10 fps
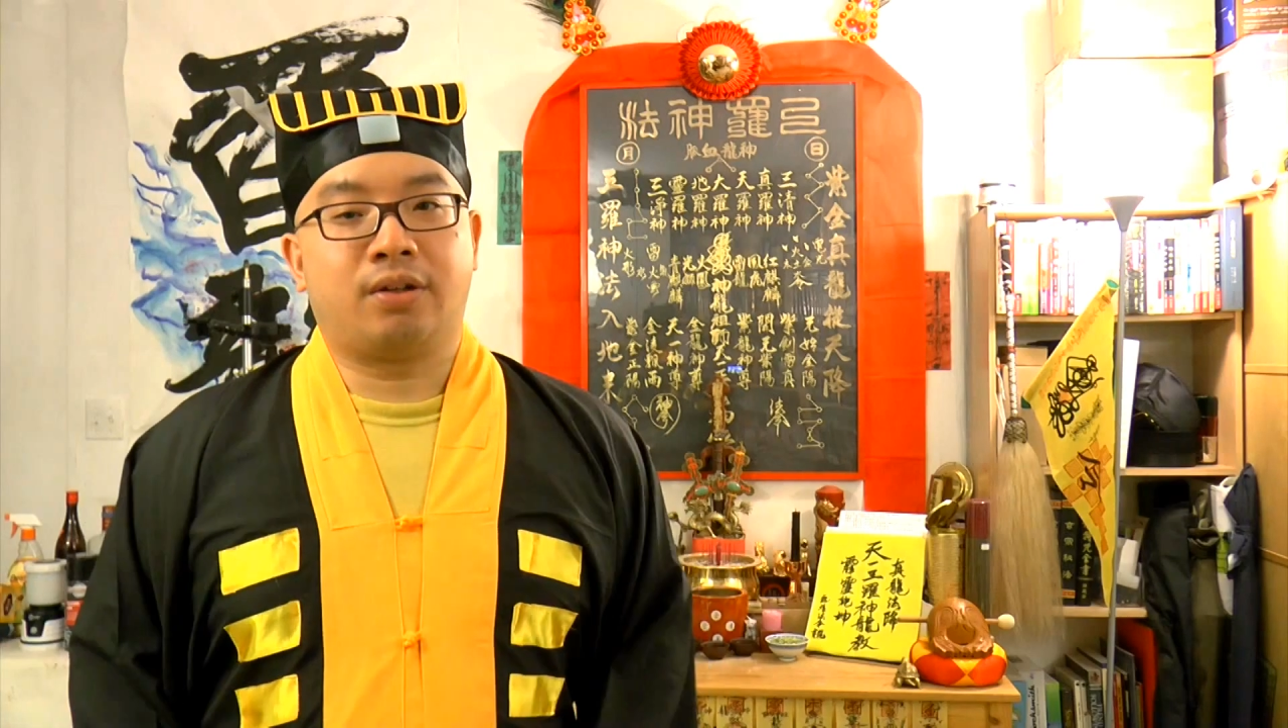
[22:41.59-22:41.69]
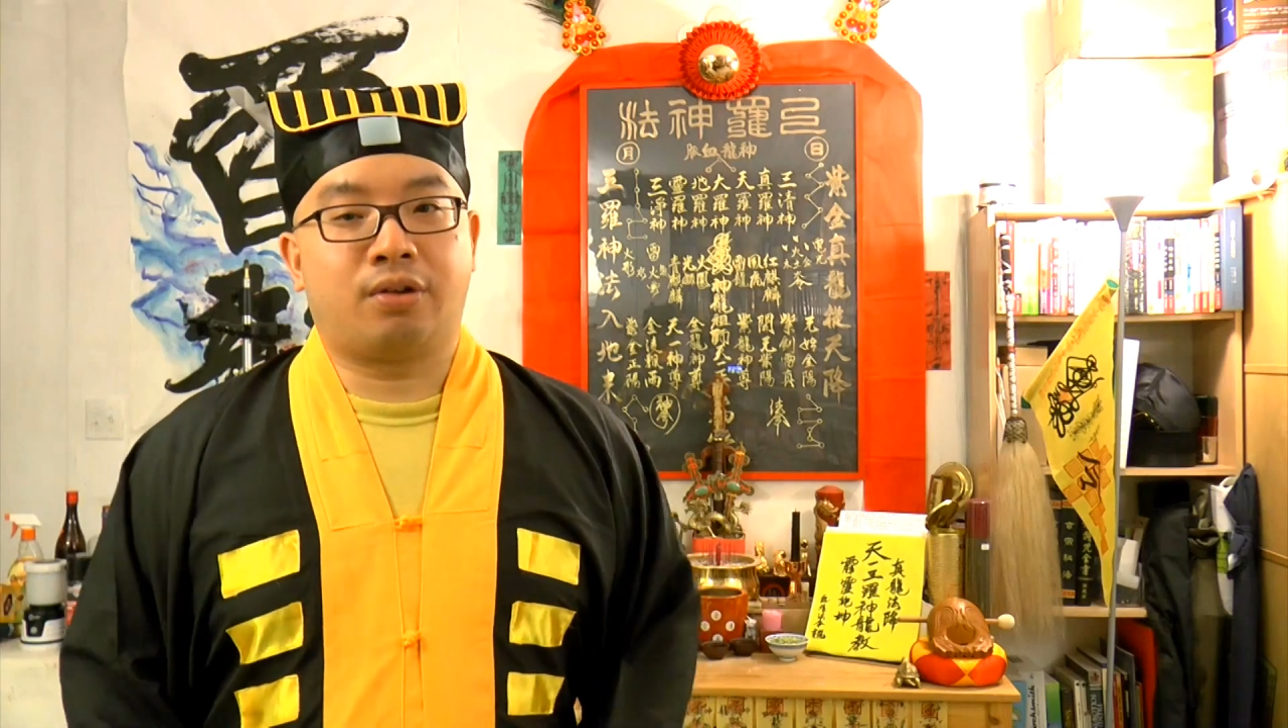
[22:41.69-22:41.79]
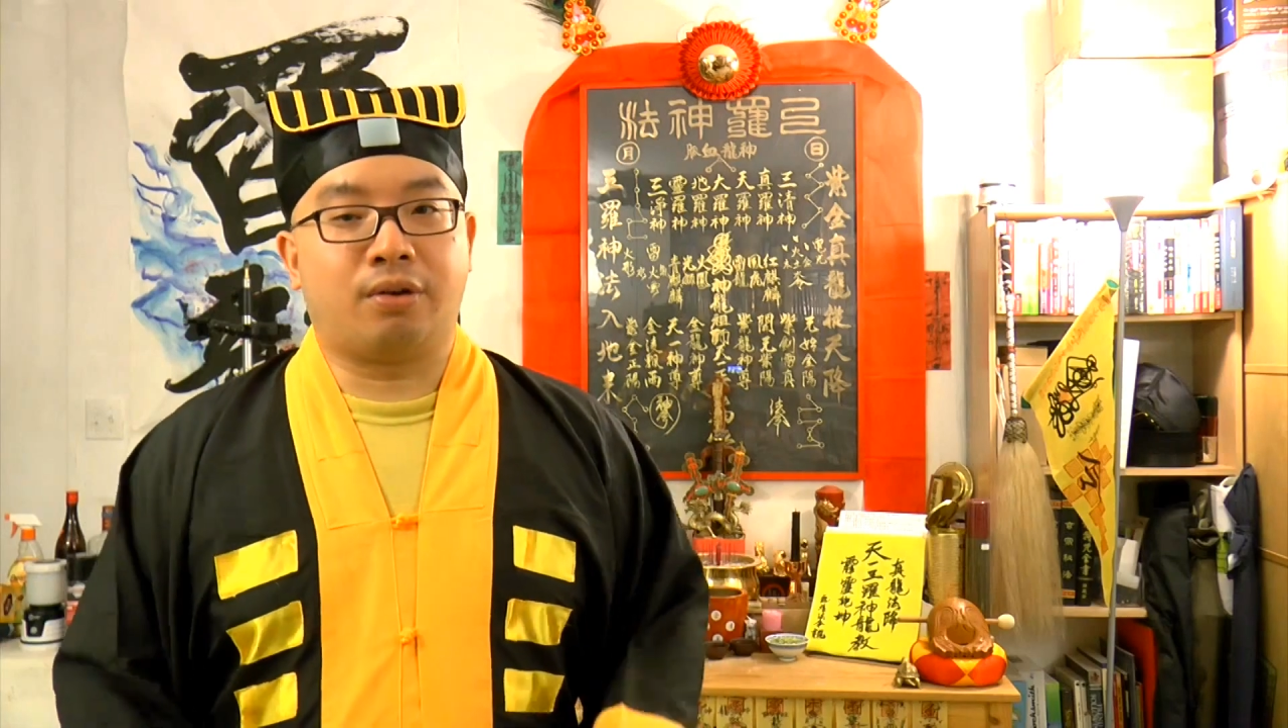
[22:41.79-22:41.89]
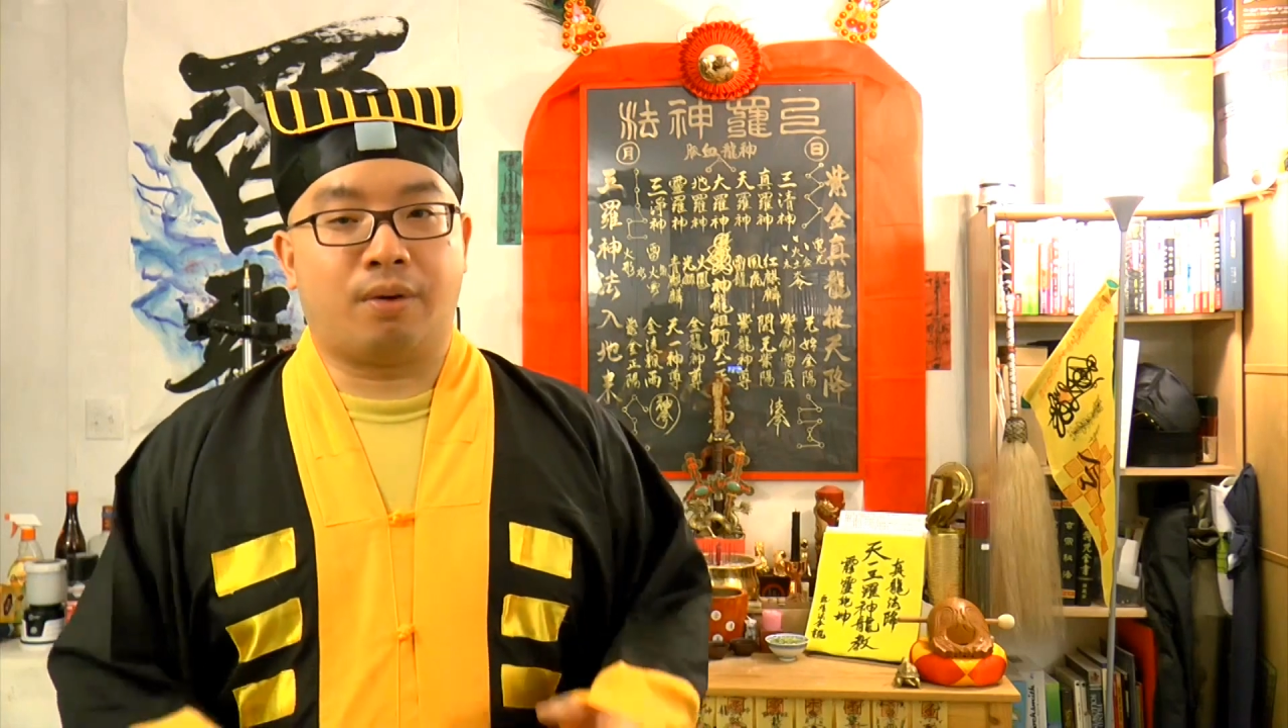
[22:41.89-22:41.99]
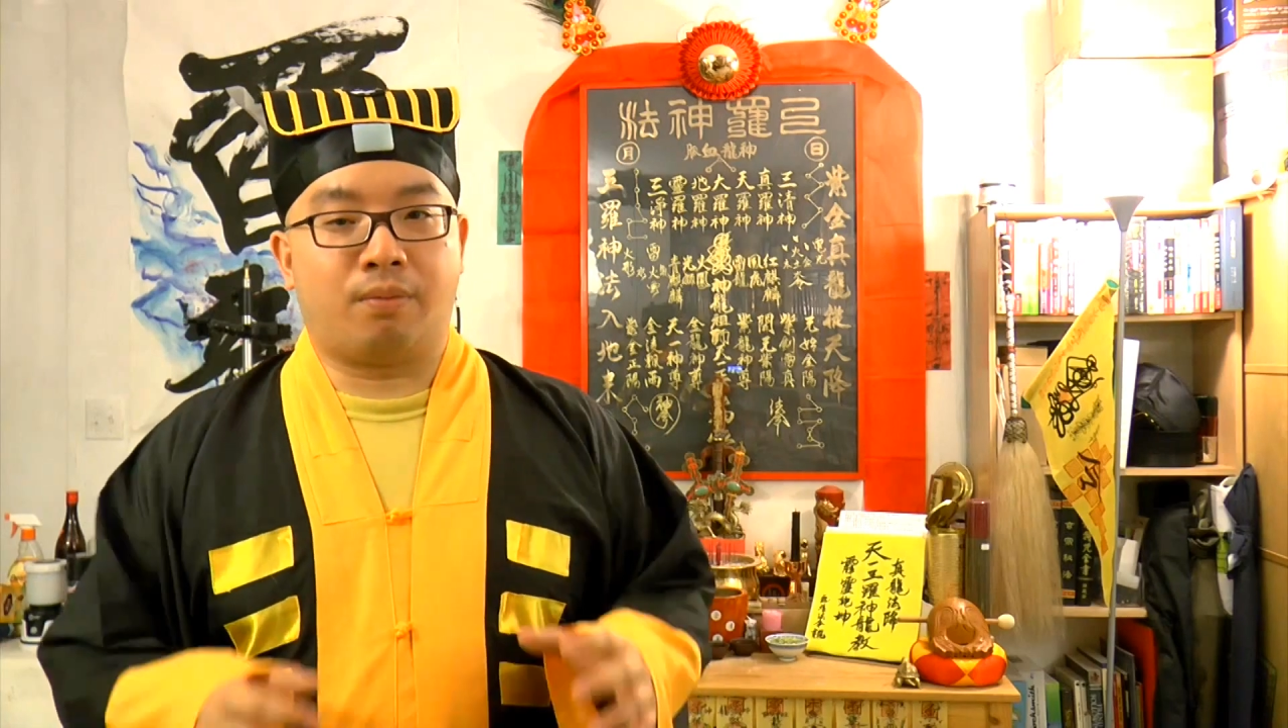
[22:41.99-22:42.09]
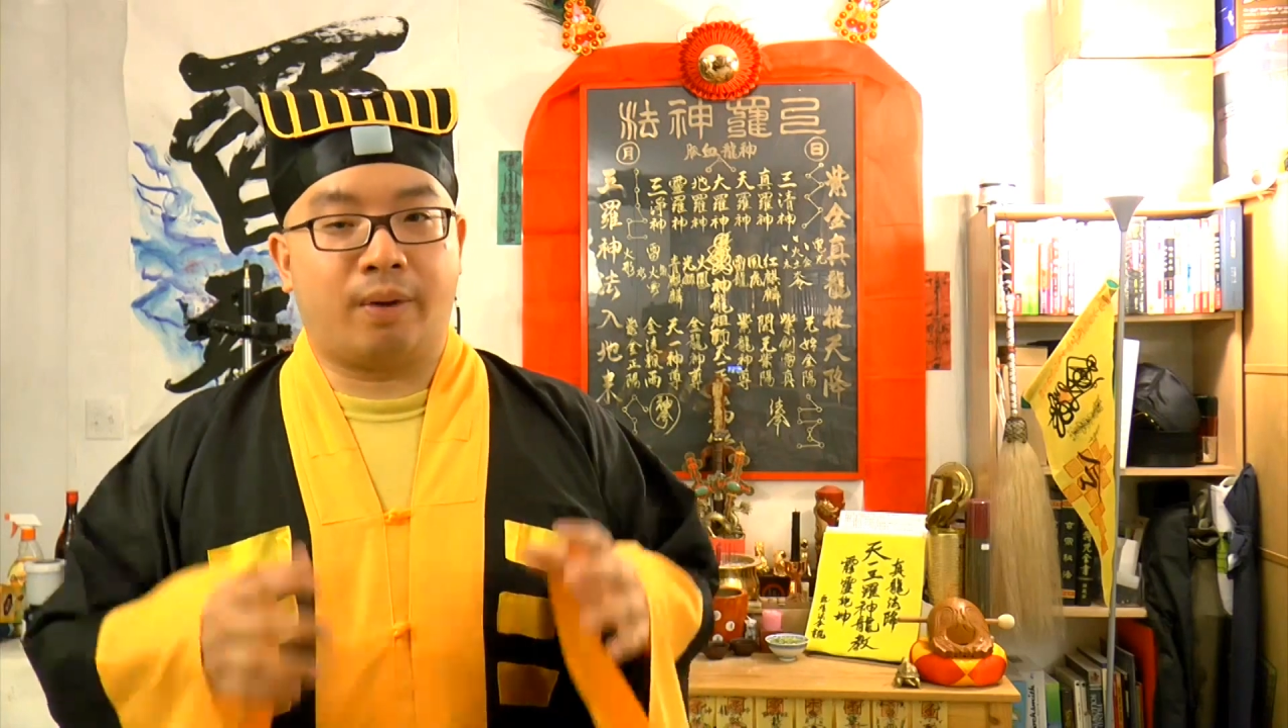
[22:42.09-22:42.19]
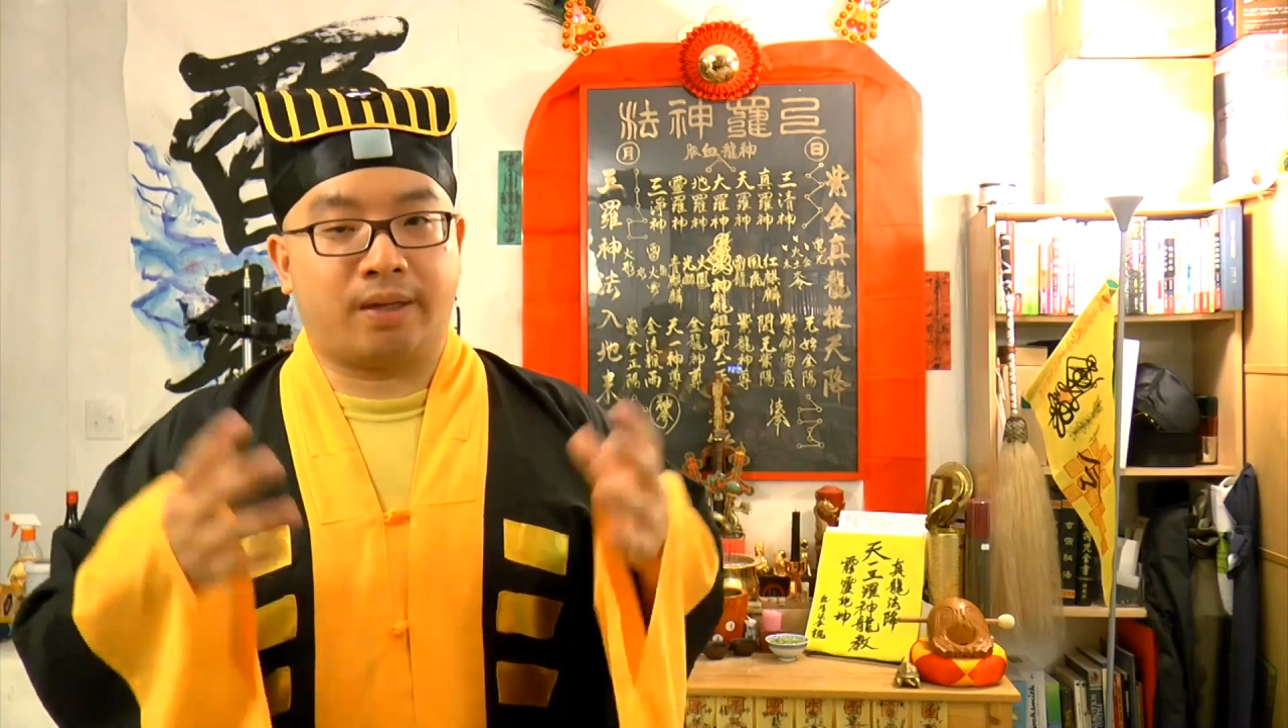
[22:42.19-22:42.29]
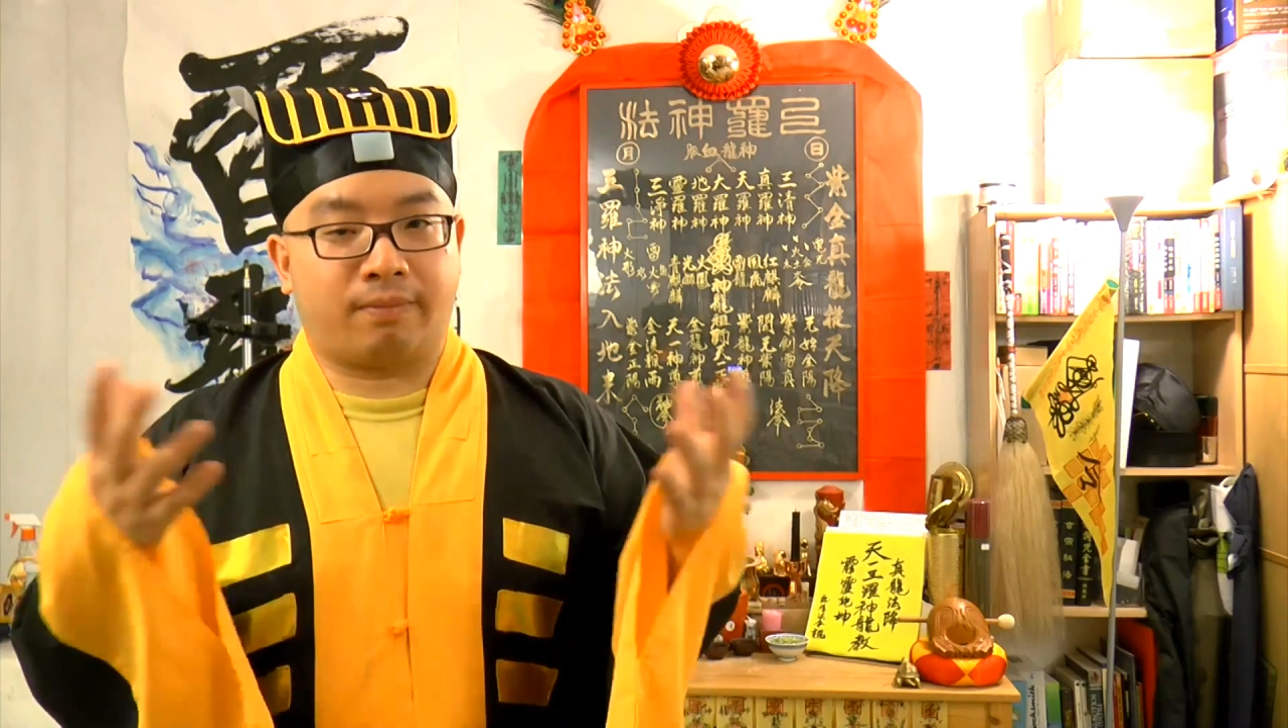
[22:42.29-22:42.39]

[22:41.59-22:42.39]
to a waste